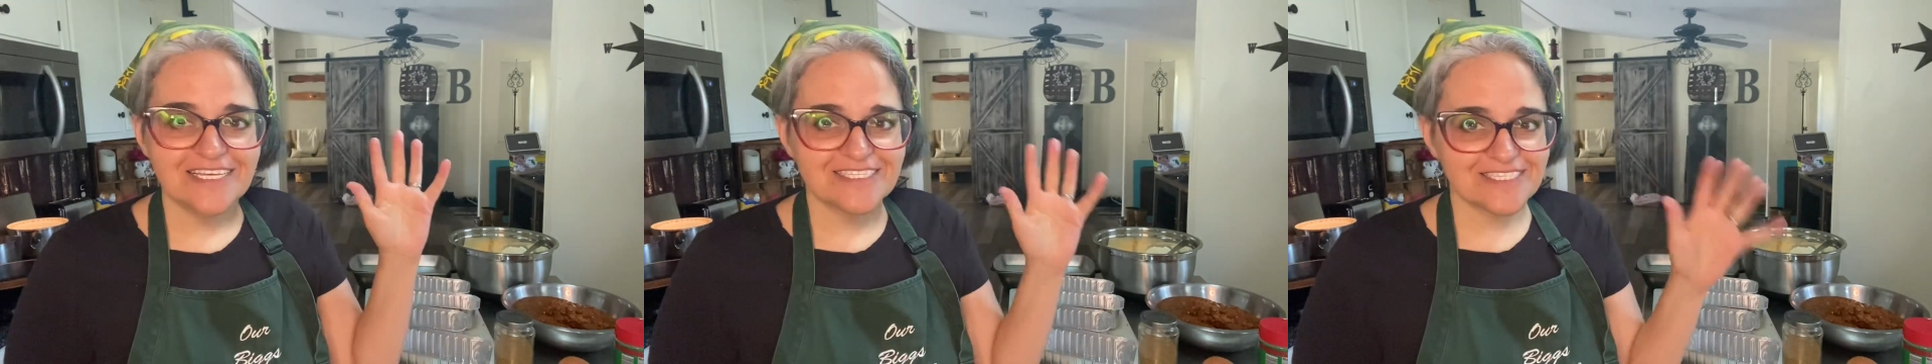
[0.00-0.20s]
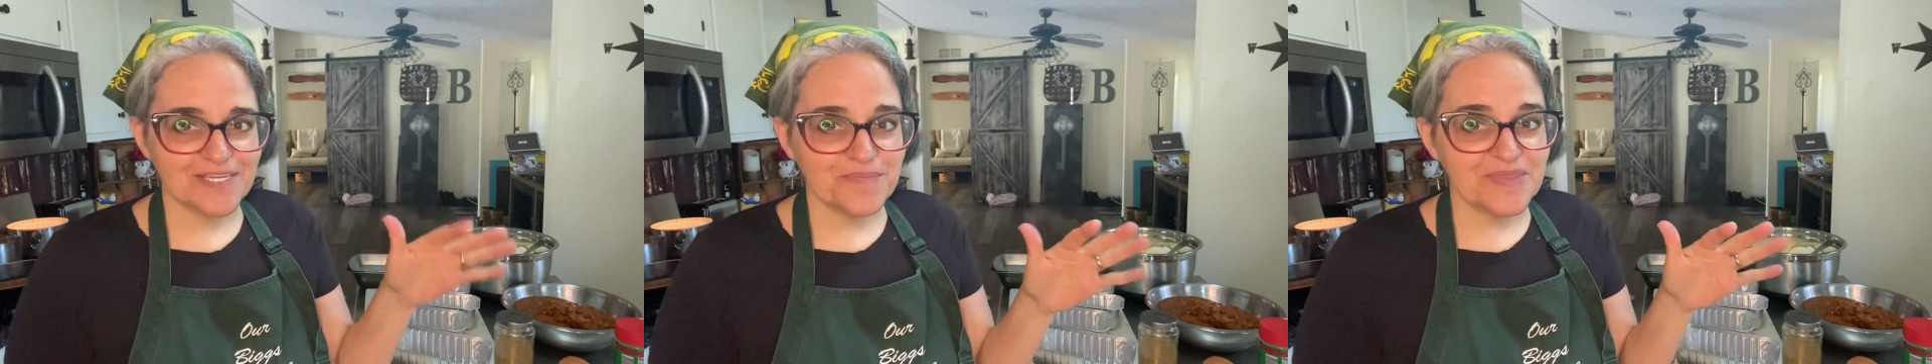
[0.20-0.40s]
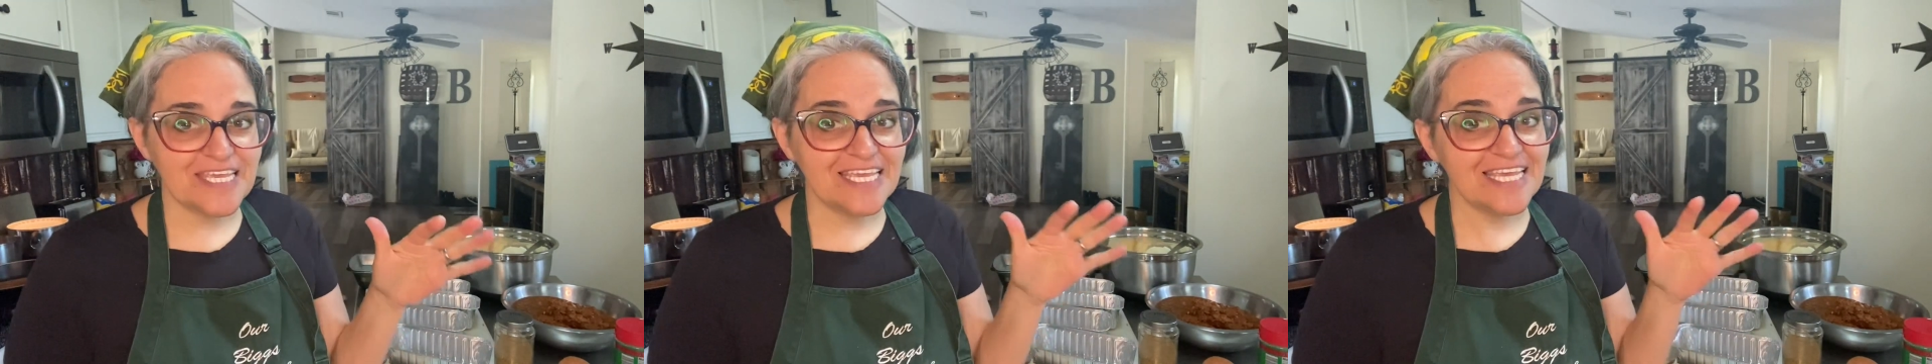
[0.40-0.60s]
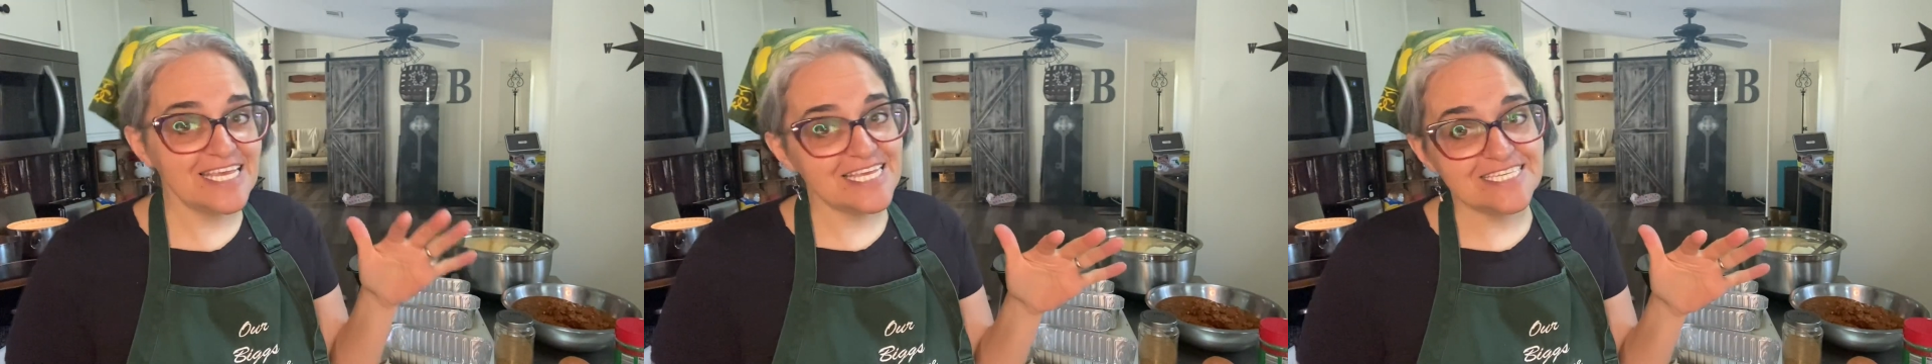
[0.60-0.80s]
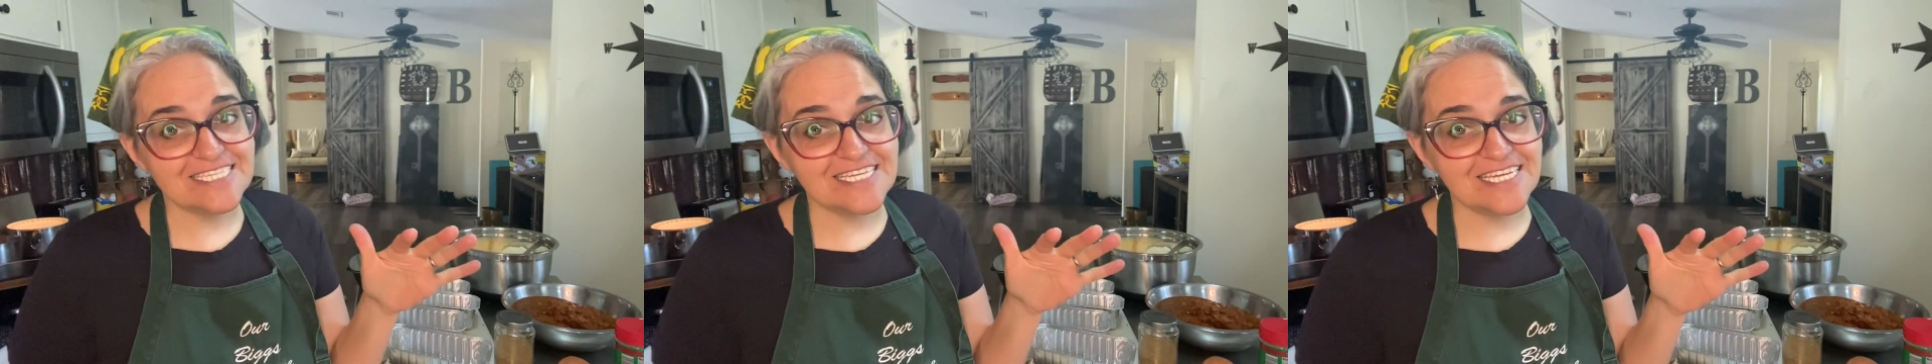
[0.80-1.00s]
Something
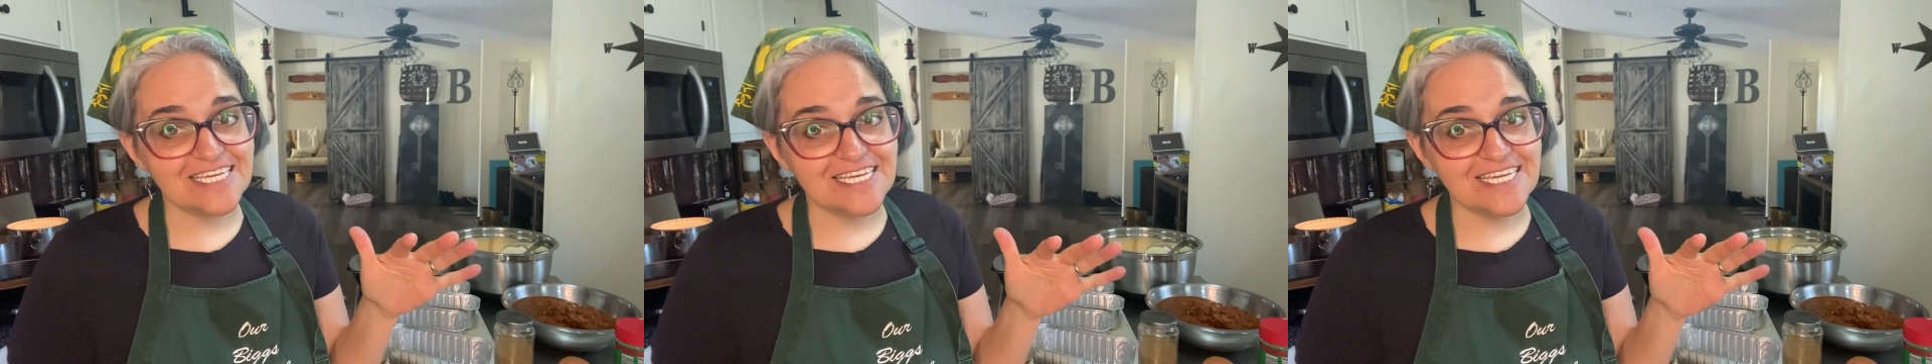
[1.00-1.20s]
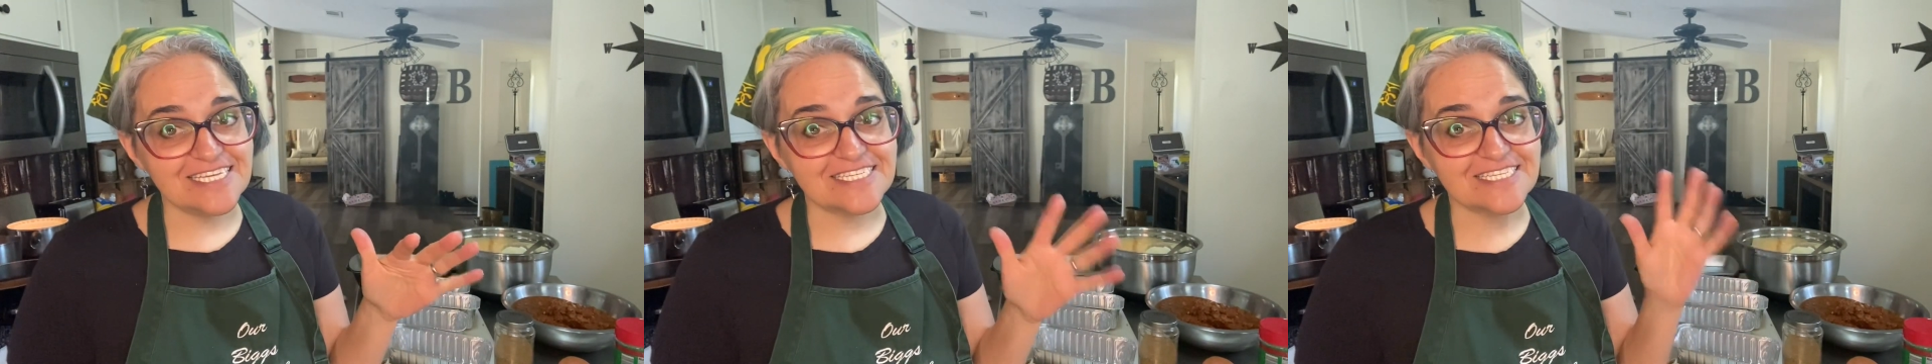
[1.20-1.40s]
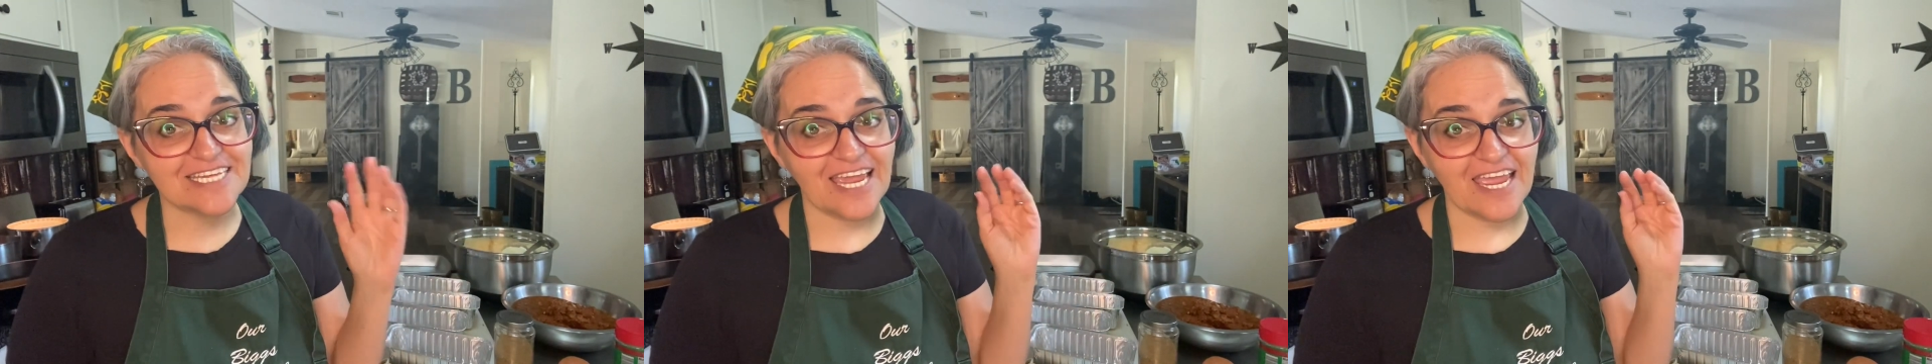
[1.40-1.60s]
easy to eat,